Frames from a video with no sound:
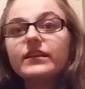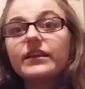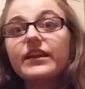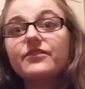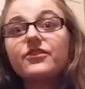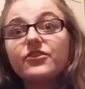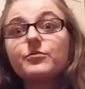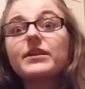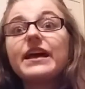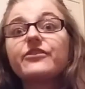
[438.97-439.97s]
And this one
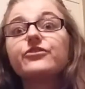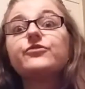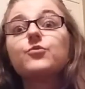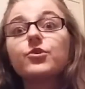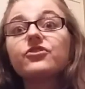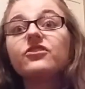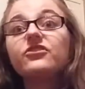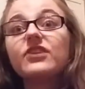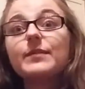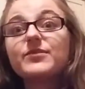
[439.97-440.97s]
has 4
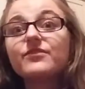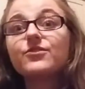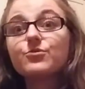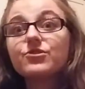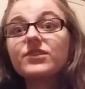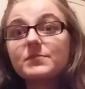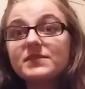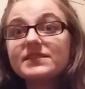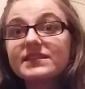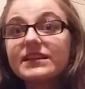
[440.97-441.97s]
types of
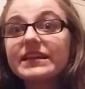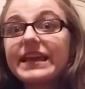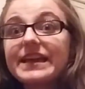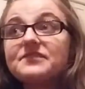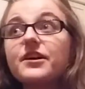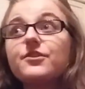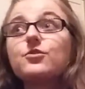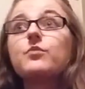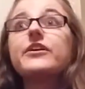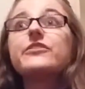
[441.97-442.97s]
eucalyptus in it and other
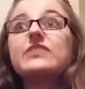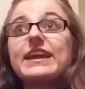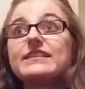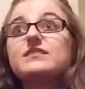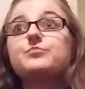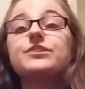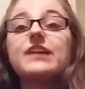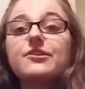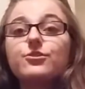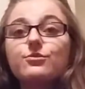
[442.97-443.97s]
oils, and it's
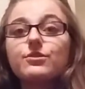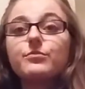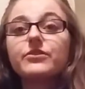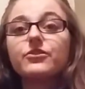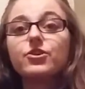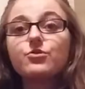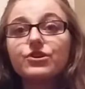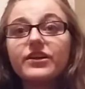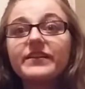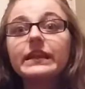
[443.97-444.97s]
pre-diluted with
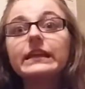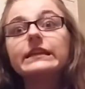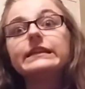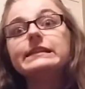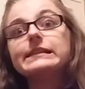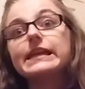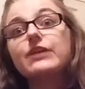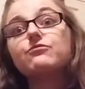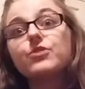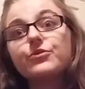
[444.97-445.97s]
coconut
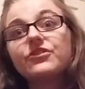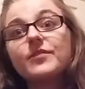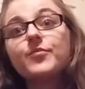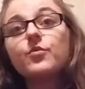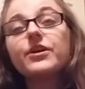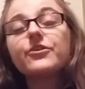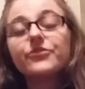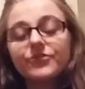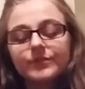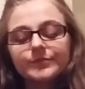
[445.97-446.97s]
and rosehip oils.